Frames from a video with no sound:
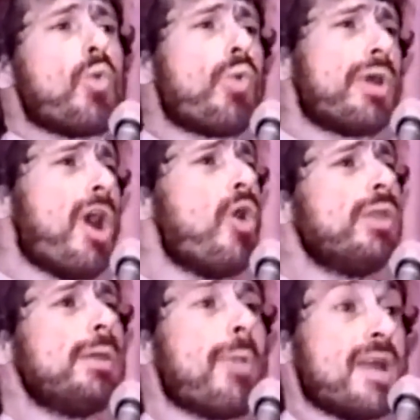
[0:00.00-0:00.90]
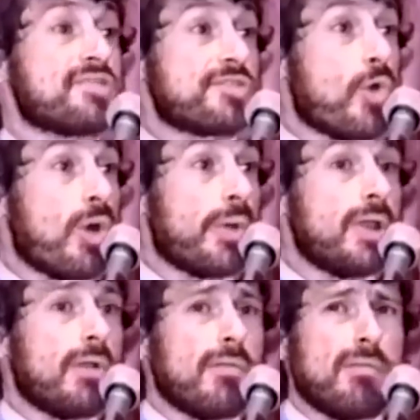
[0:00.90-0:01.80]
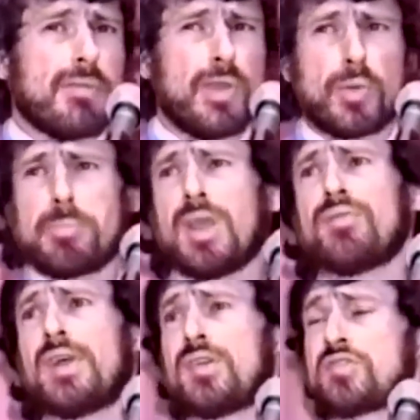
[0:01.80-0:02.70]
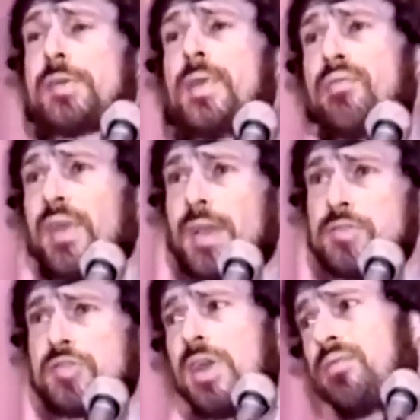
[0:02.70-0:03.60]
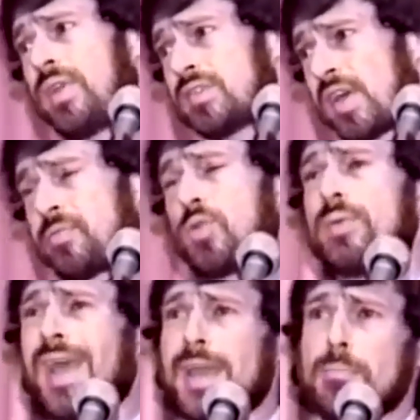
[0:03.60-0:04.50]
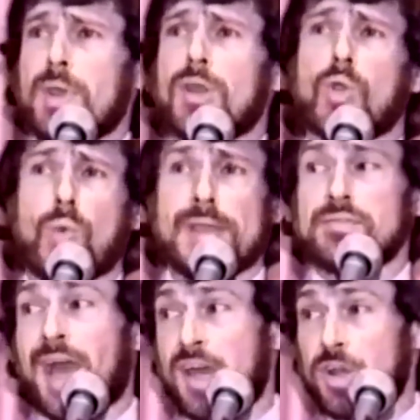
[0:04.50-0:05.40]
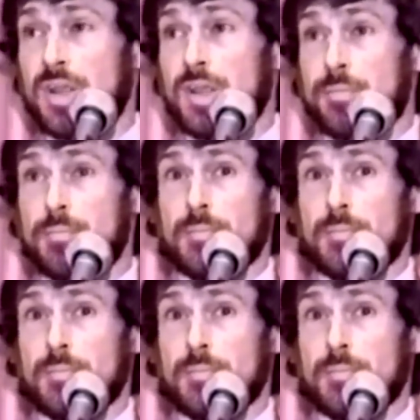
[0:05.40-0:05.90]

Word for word: Were it only my story, it would be of little significance an evening's entertainment, a quaint oddity.